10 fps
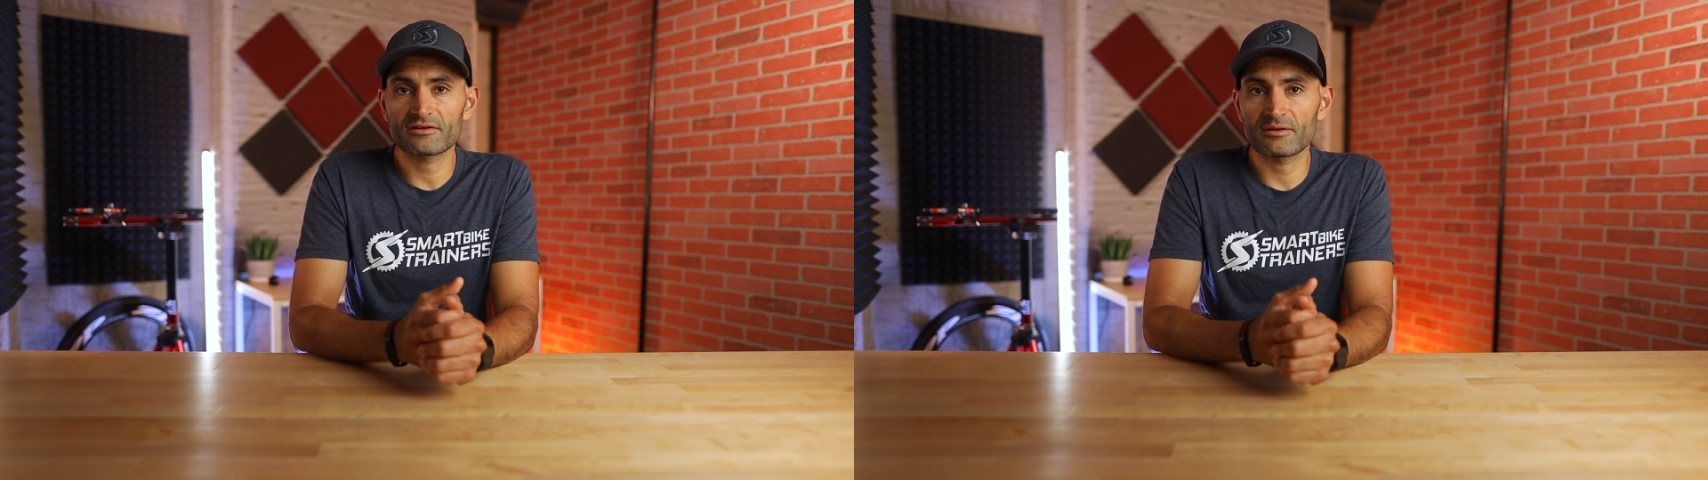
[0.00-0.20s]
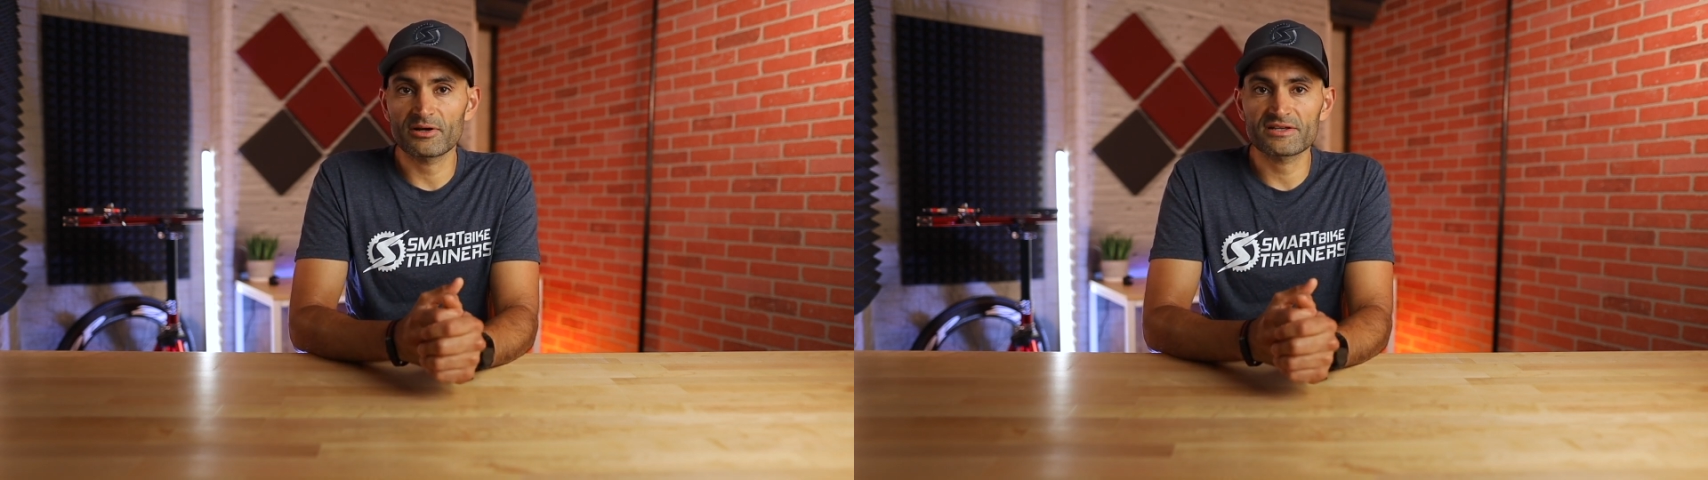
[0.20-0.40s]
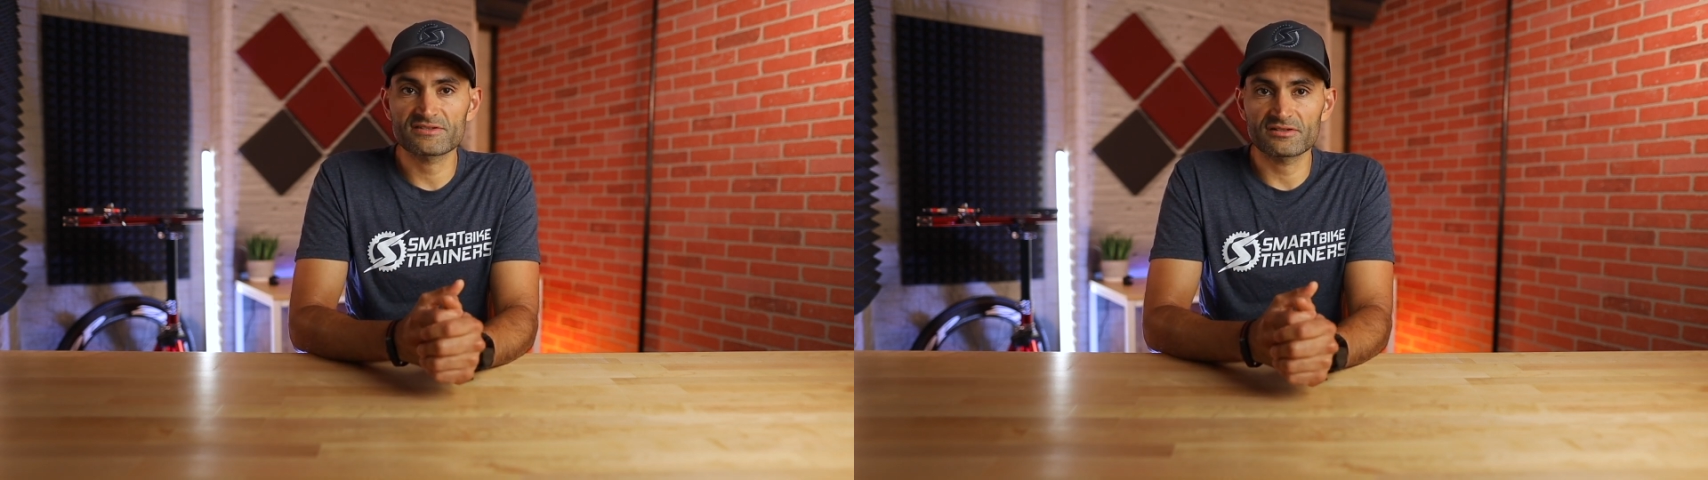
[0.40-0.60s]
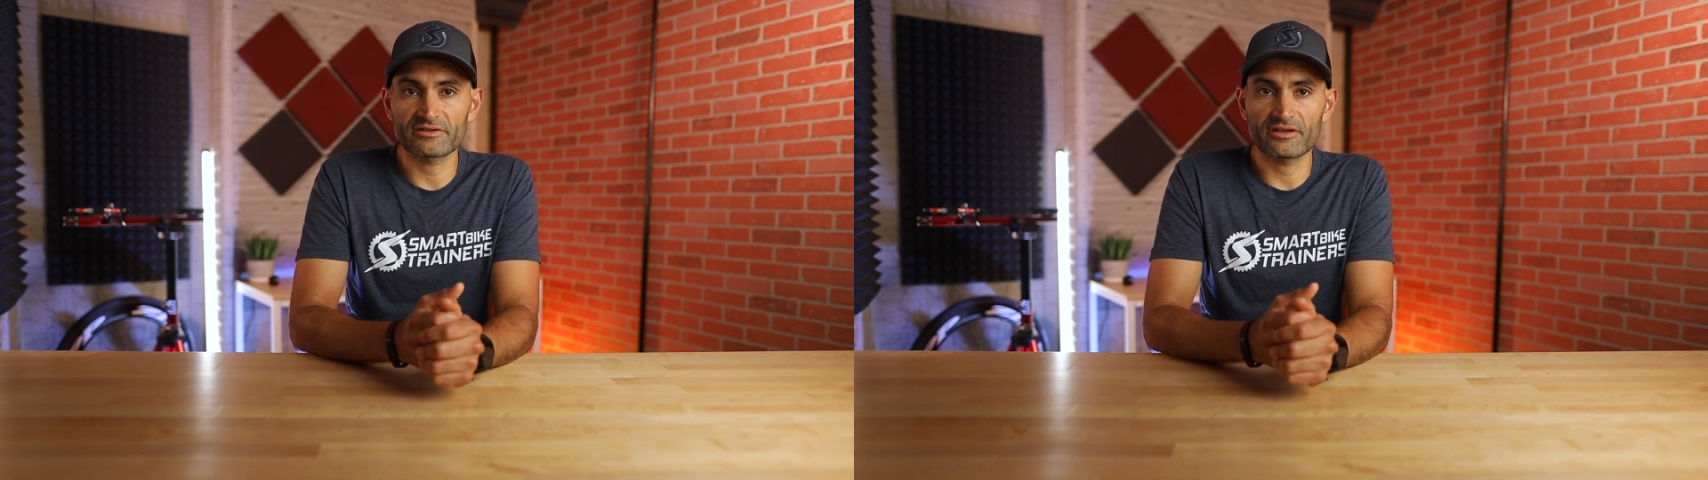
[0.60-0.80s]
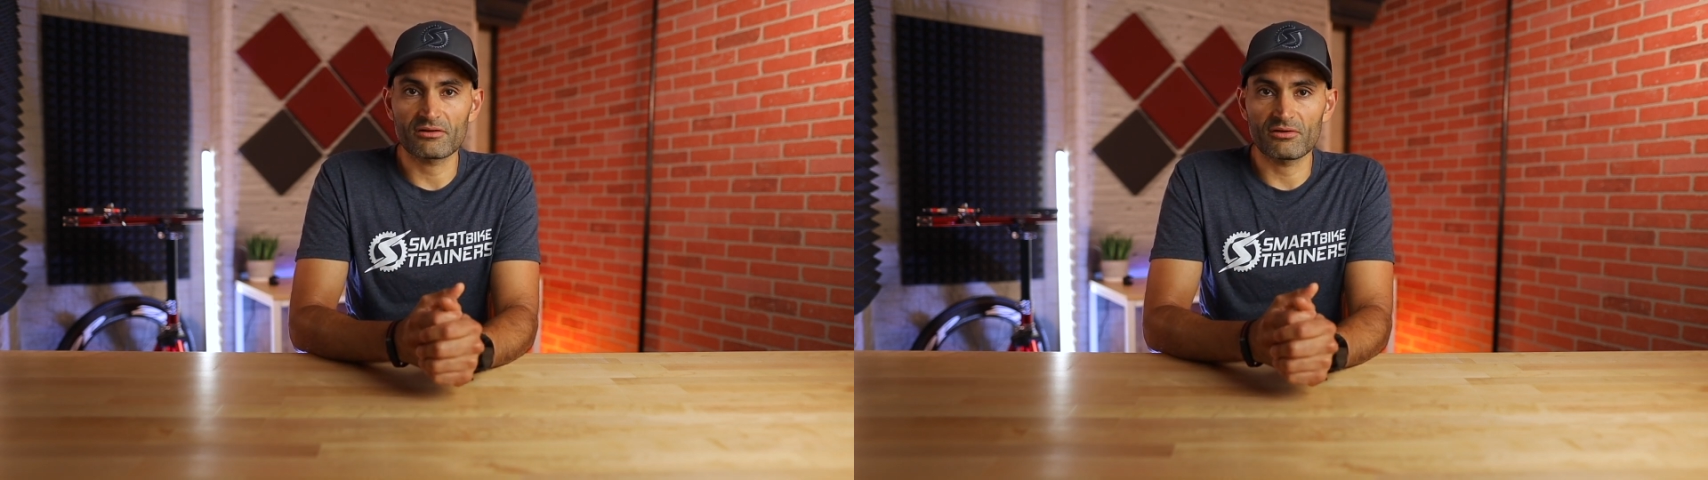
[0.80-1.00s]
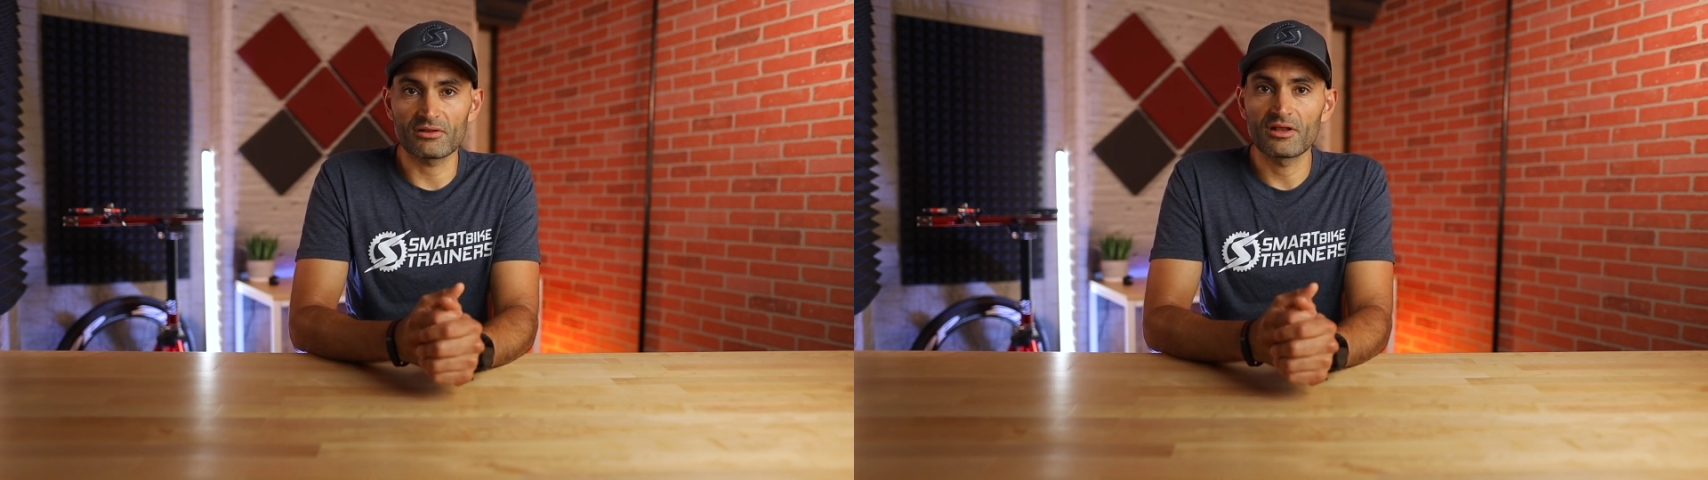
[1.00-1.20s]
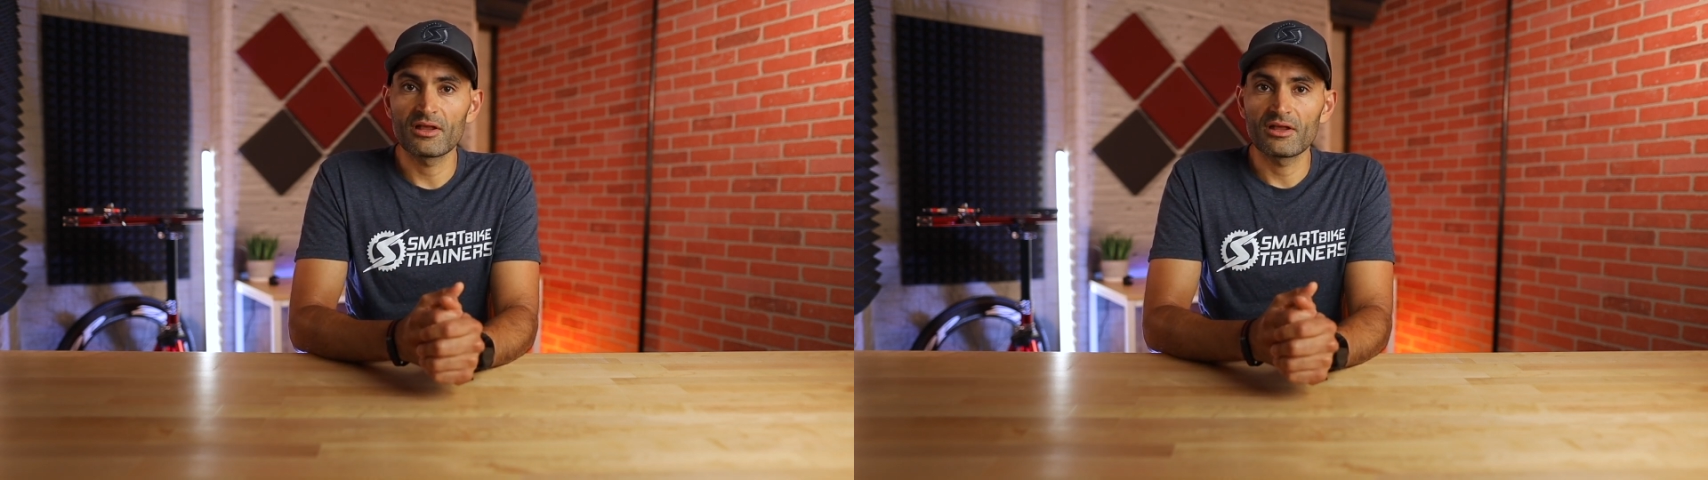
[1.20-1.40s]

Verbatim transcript: about steering at all?